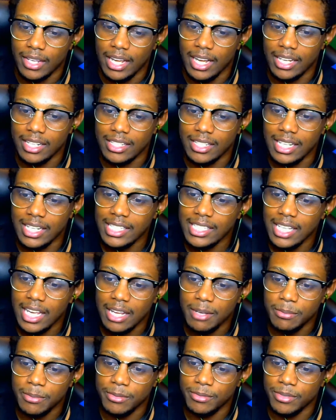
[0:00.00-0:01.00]
I, that's how
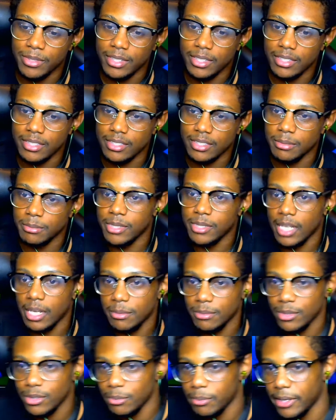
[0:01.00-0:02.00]
I be feeling.
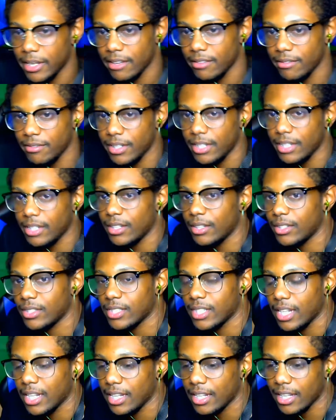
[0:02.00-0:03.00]
Sometimes you make a video, it's
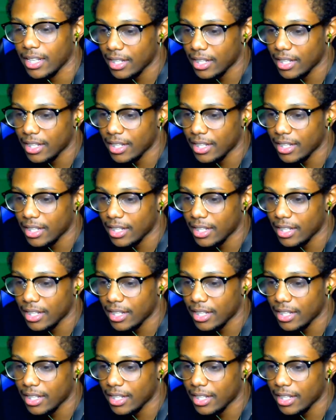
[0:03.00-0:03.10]
like,